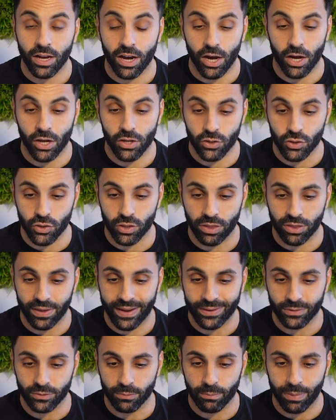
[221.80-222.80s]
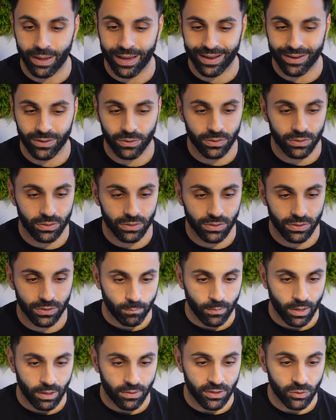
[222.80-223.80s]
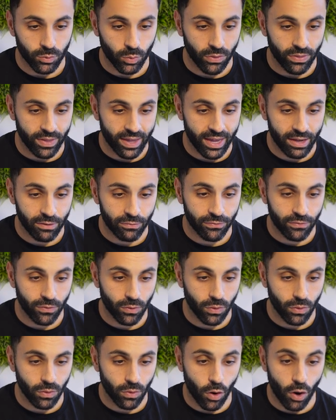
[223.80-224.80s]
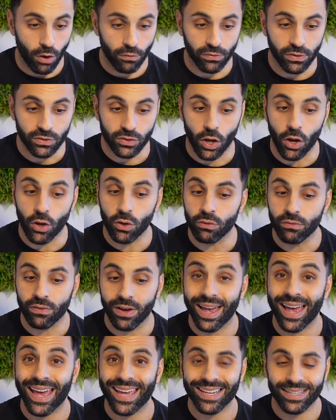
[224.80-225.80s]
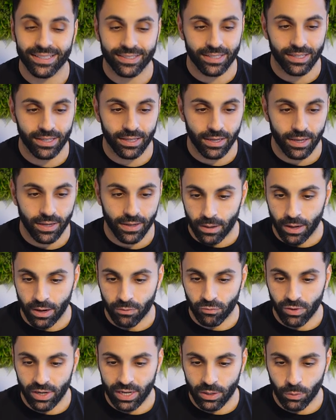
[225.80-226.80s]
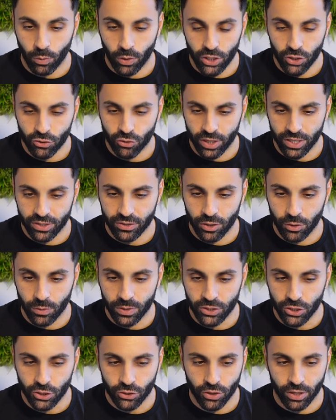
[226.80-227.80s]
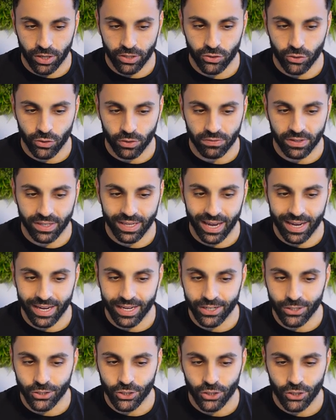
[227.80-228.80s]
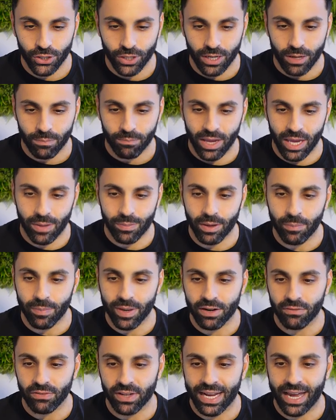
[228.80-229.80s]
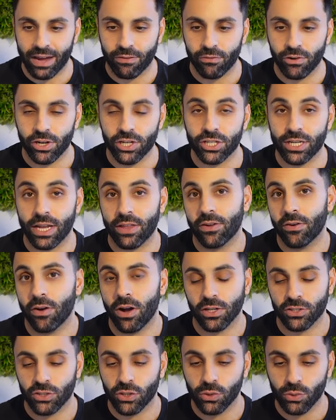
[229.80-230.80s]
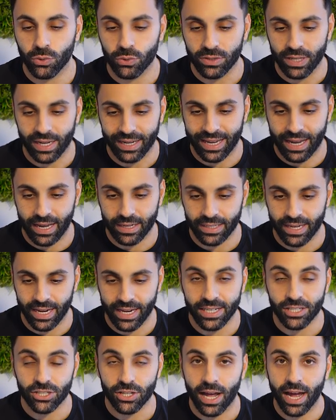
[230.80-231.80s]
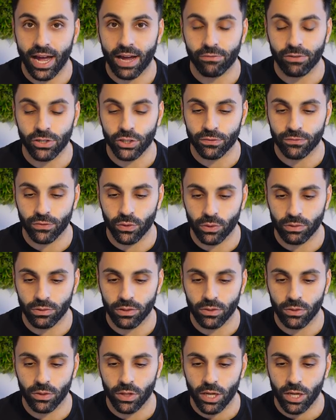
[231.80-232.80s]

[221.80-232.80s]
£100,000. There's one there for offers over 80. And really what you're trying to do is you're trying to sort of gauge maybe a bit of an average. Now there are tools that can gauge that average for you.